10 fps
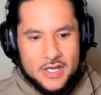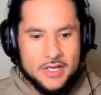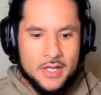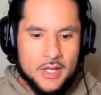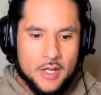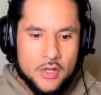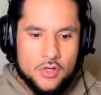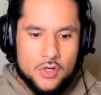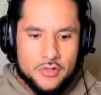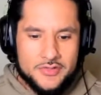and
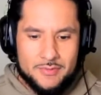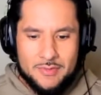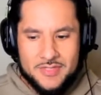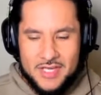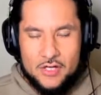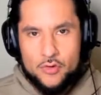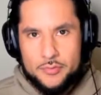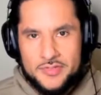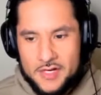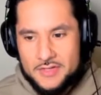you're sometimes like in group
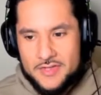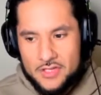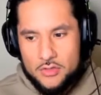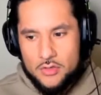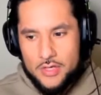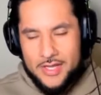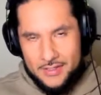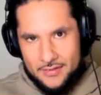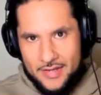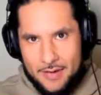studies, like you,
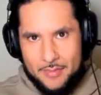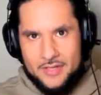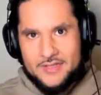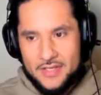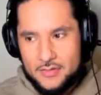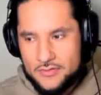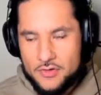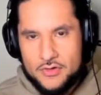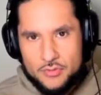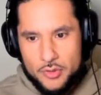in the libraries, like
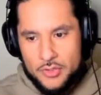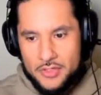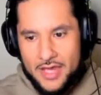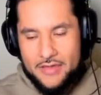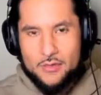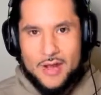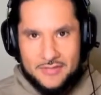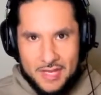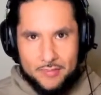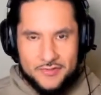students would gather around
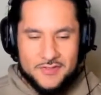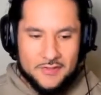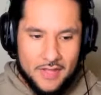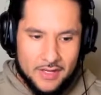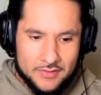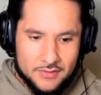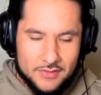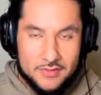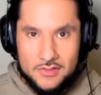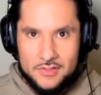tables to like
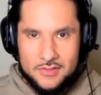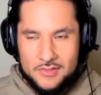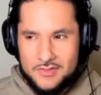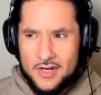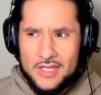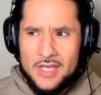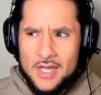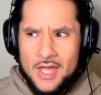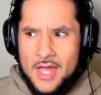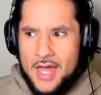to, to, to study,
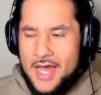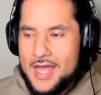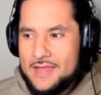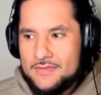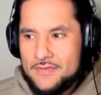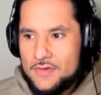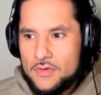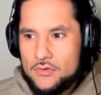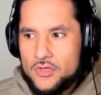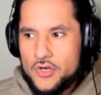and
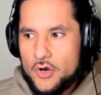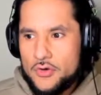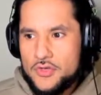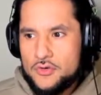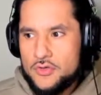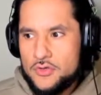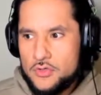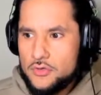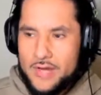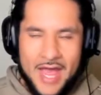you know you
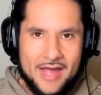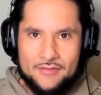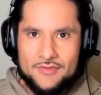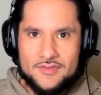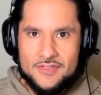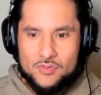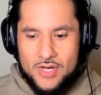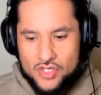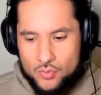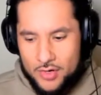you'd have the
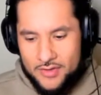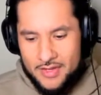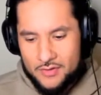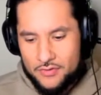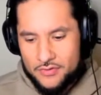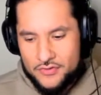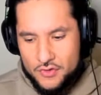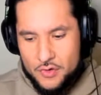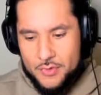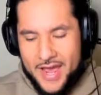situation where like the
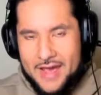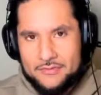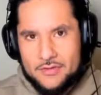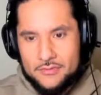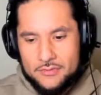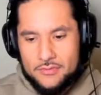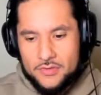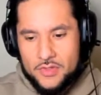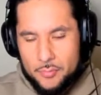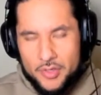student would have the
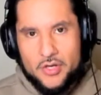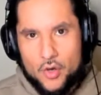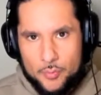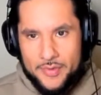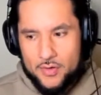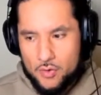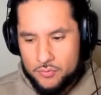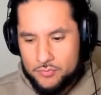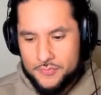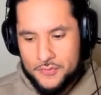the book open or
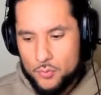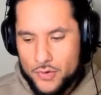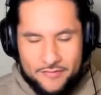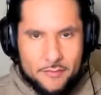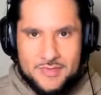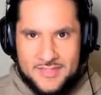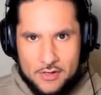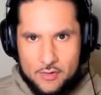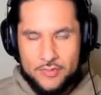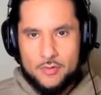whatever
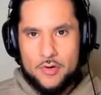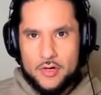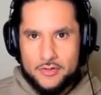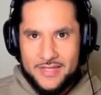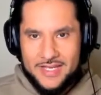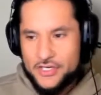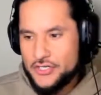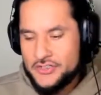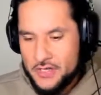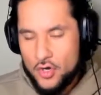material they were
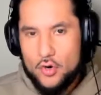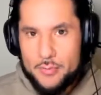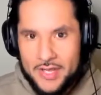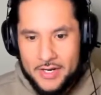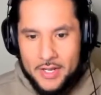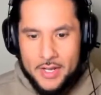digesting open